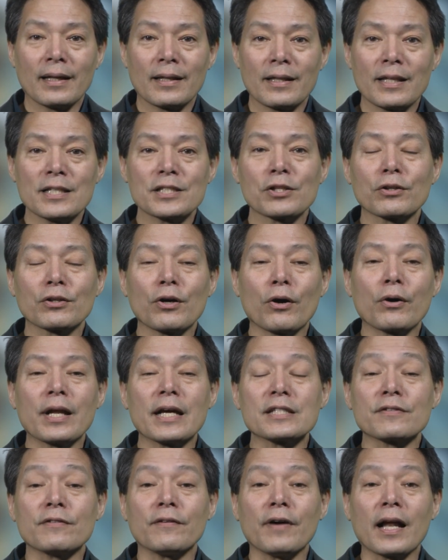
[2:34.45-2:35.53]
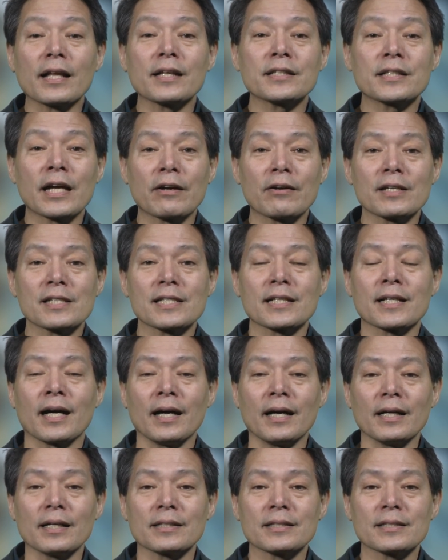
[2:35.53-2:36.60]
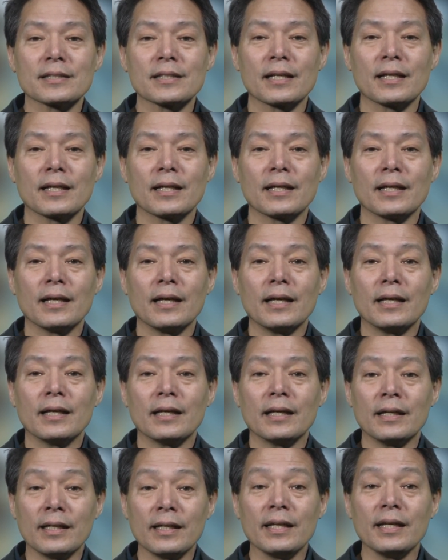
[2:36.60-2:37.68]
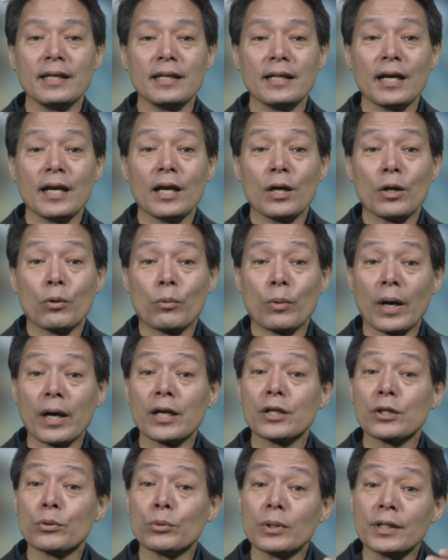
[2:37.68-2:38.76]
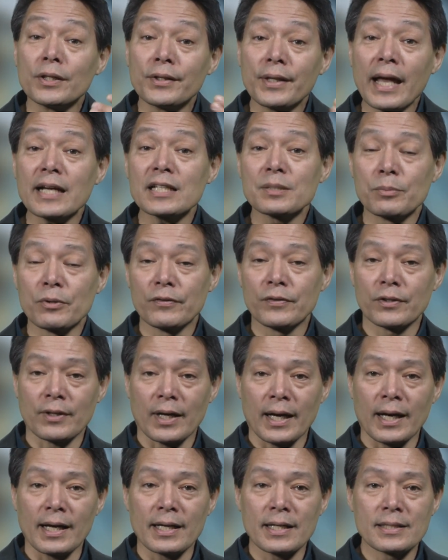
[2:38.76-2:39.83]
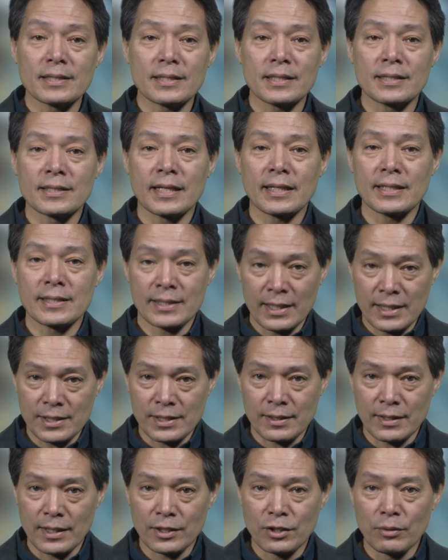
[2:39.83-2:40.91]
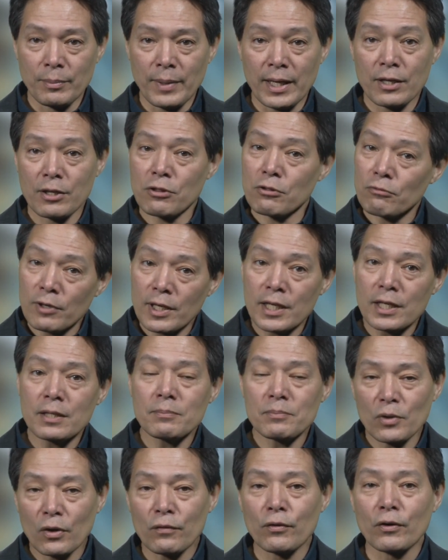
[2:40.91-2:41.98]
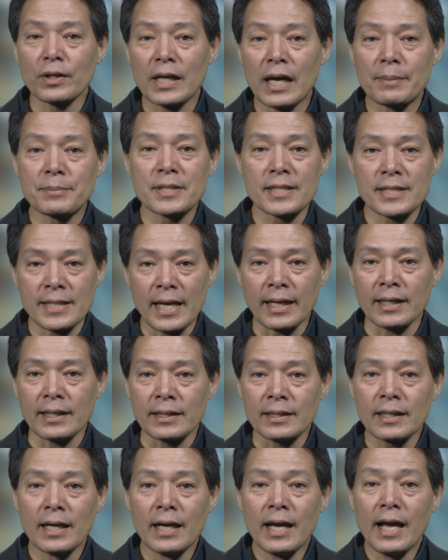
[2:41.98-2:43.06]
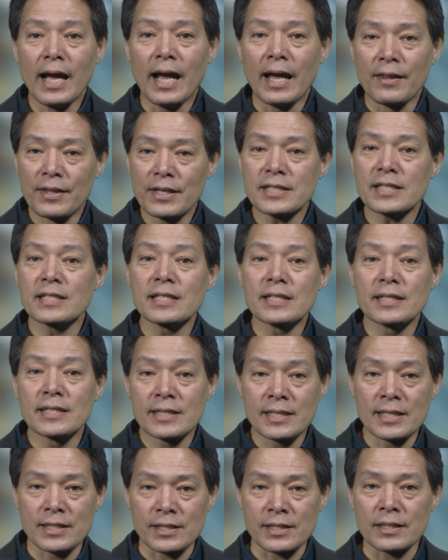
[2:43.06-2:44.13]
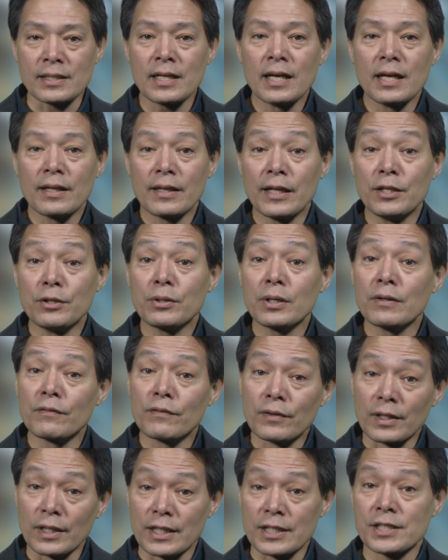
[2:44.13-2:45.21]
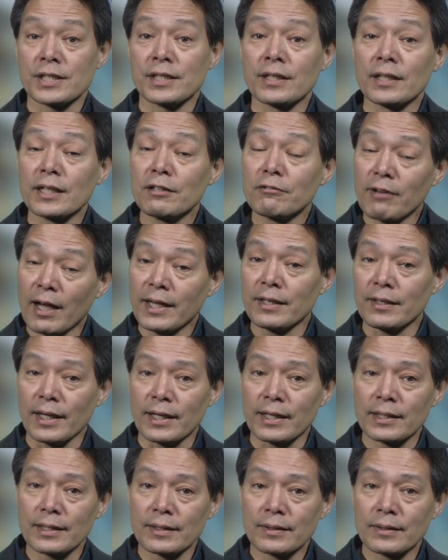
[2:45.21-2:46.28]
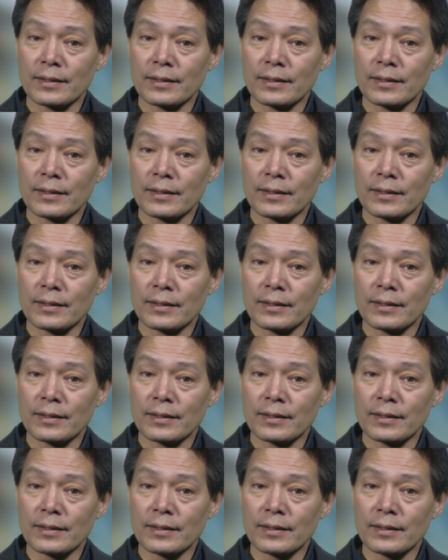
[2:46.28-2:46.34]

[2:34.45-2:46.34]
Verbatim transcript: These are known as voluntary saccades. Indeed, where you will next move your eyes is a decision that you make three or four times a second, and this is a decision that you can volitionally regulate.